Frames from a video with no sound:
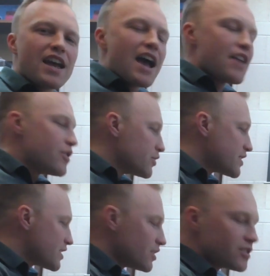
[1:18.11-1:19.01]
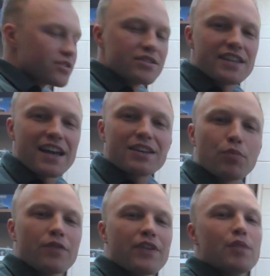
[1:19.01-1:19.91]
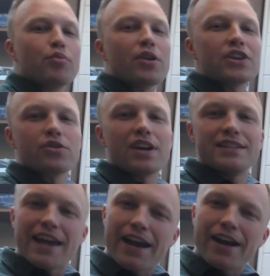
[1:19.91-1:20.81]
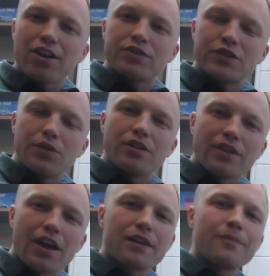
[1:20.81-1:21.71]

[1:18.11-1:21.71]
and those cylinders then provide pressurized air to the lung.